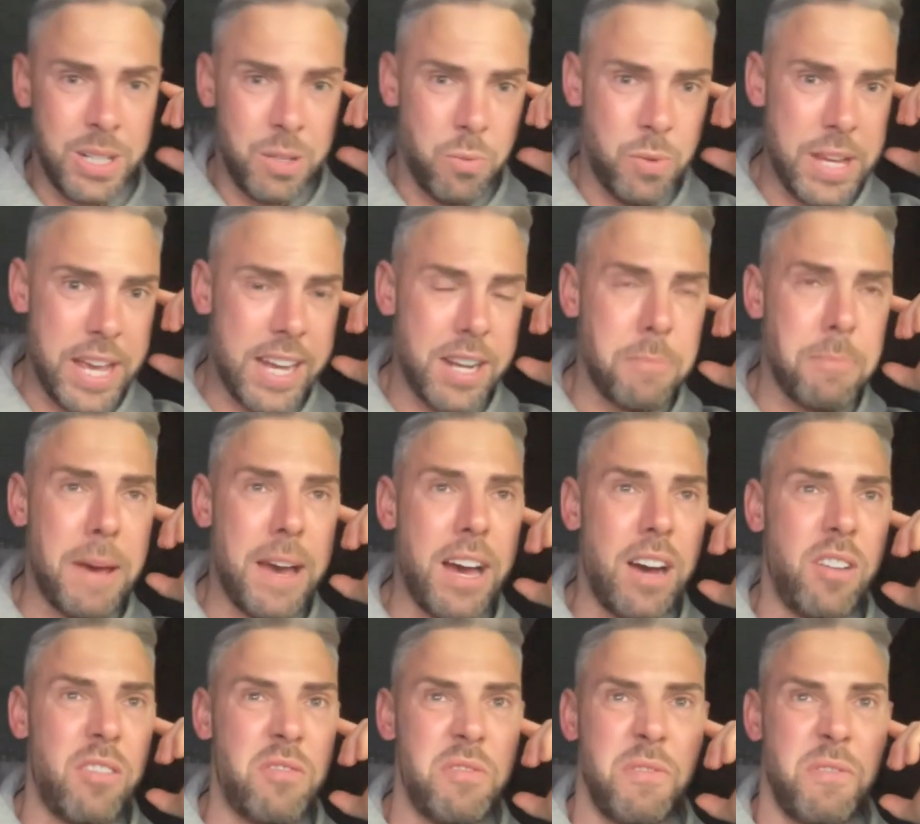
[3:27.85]
We had
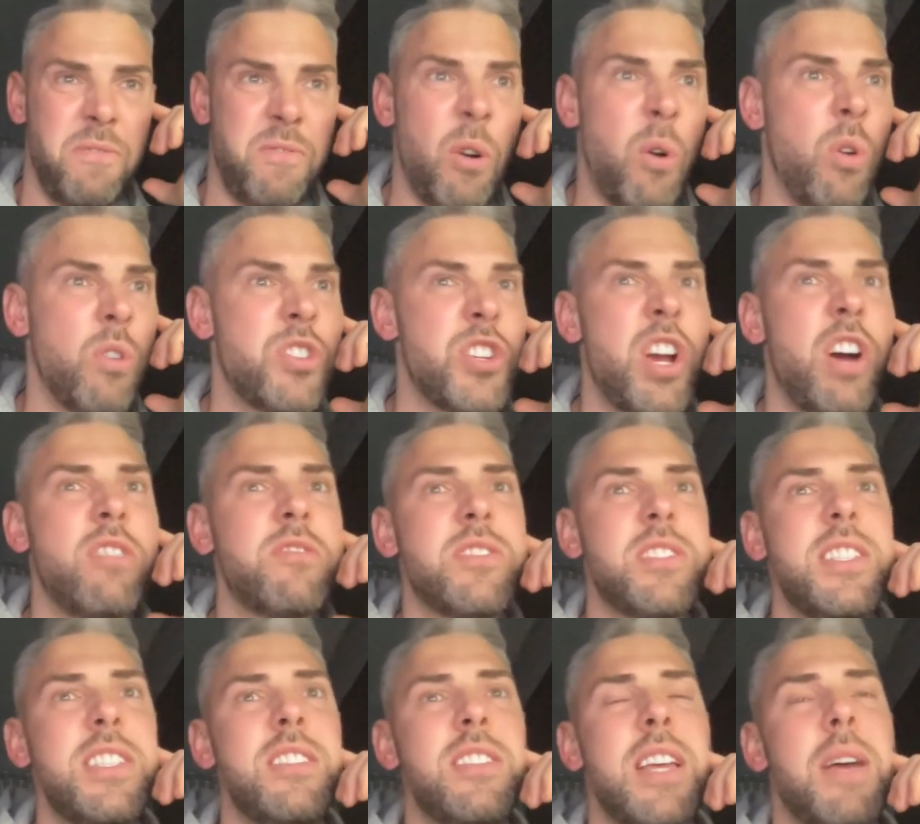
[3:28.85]
about 4
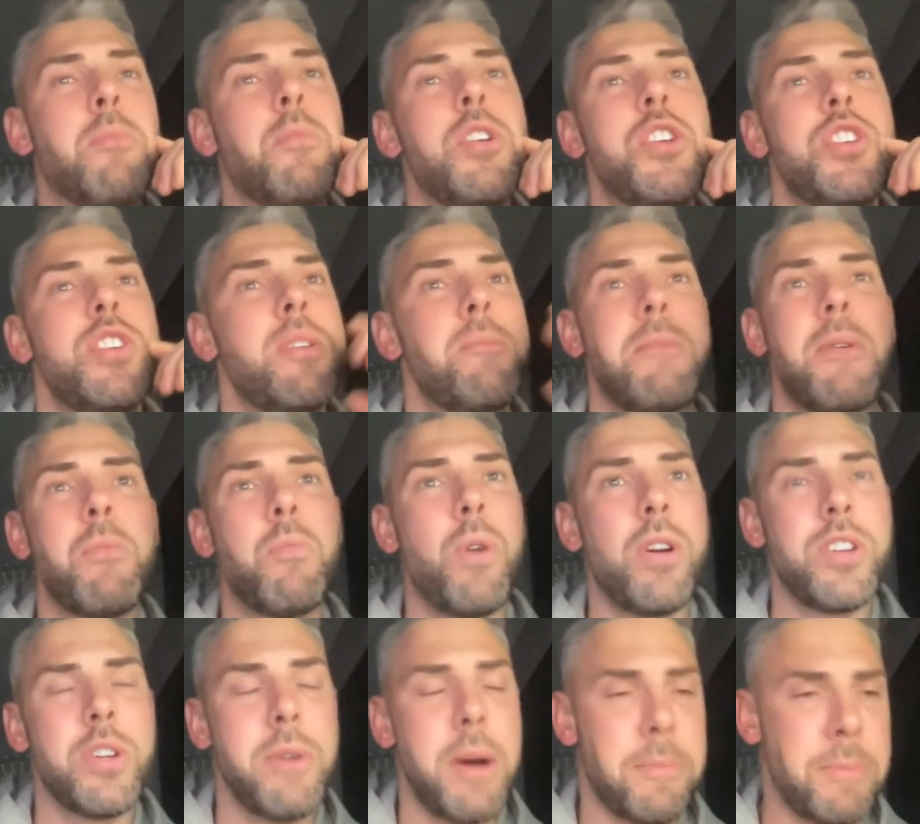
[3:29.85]
chances, and we should have been
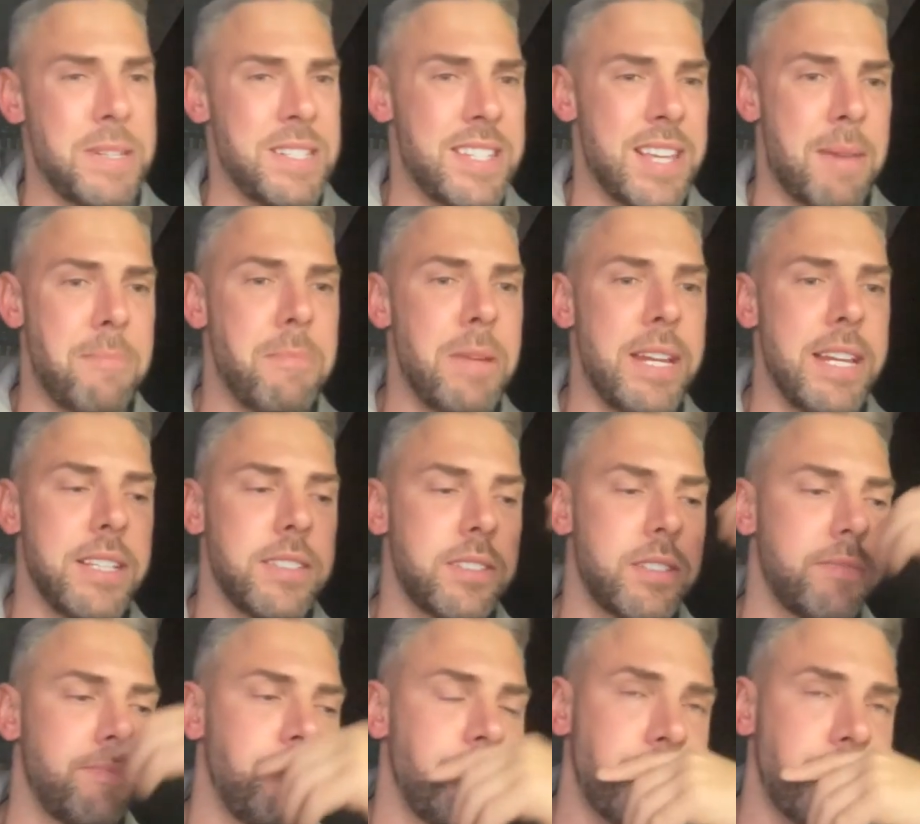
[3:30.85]
1-0 up in 10 minutes.